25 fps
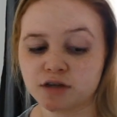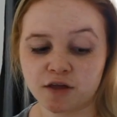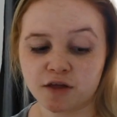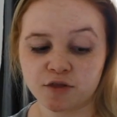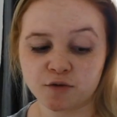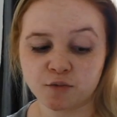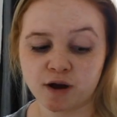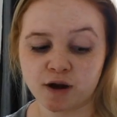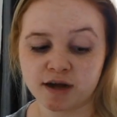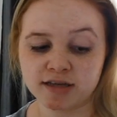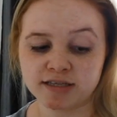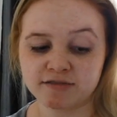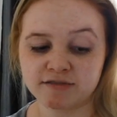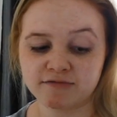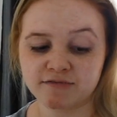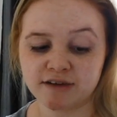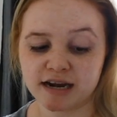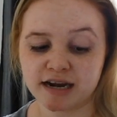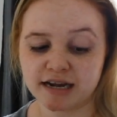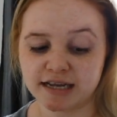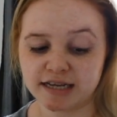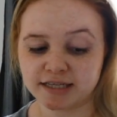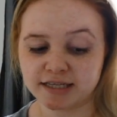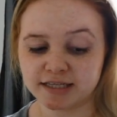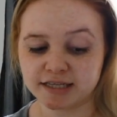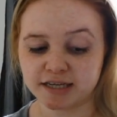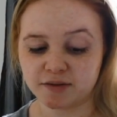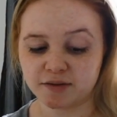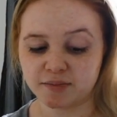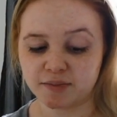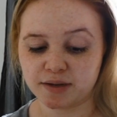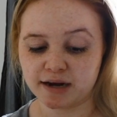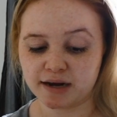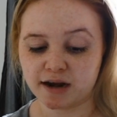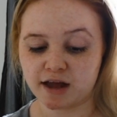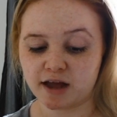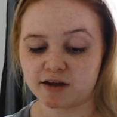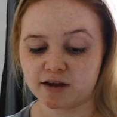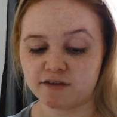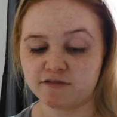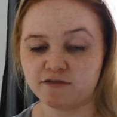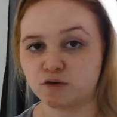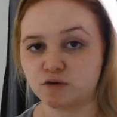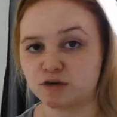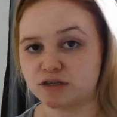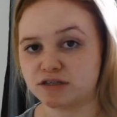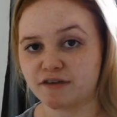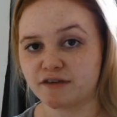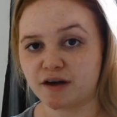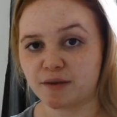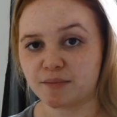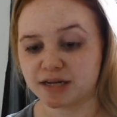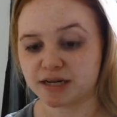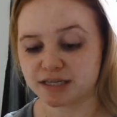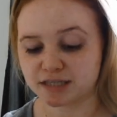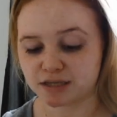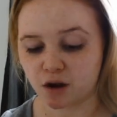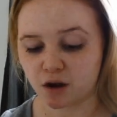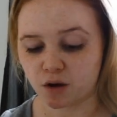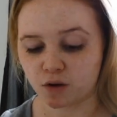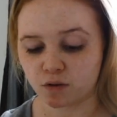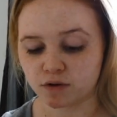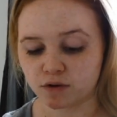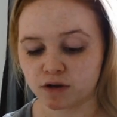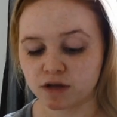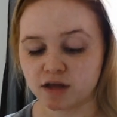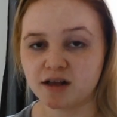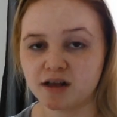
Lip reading: Otherwise it really is going to be like 45 minutes long.